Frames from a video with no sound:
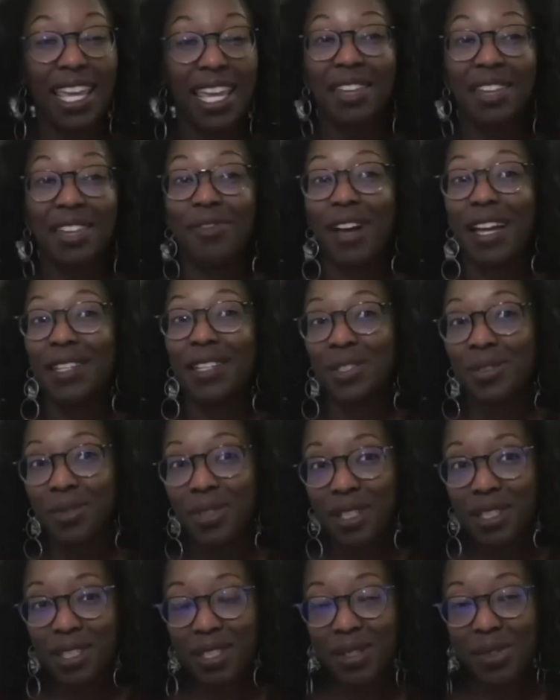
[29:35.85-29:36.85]
If I do
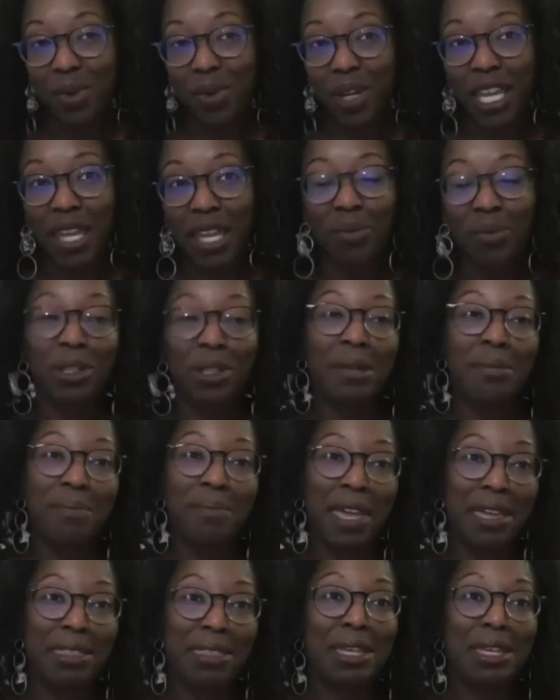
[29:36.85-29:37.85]
it this way, will it
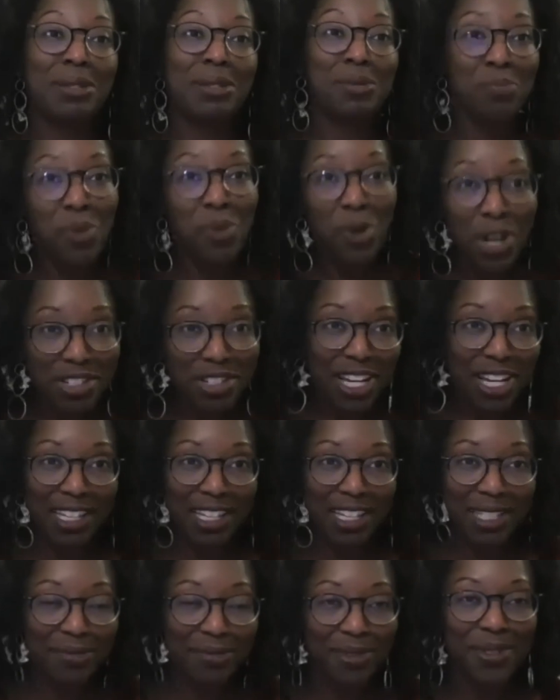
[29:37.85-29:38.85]
make things more
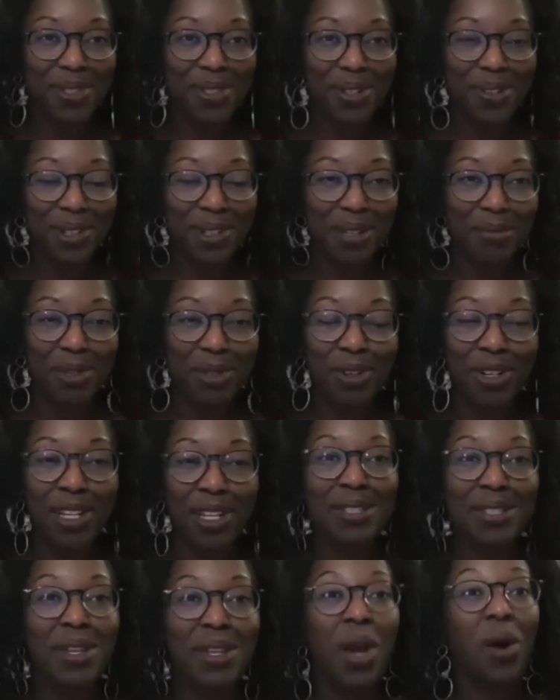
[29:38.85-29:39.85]
jacked up for certain
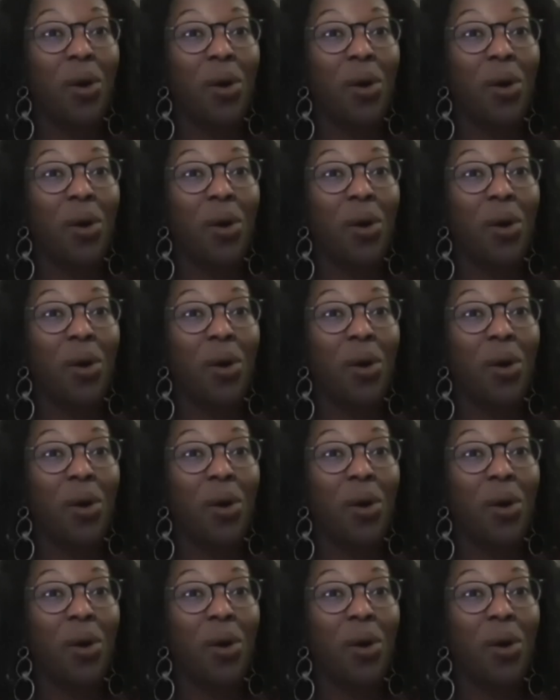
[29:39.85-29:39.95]
communities?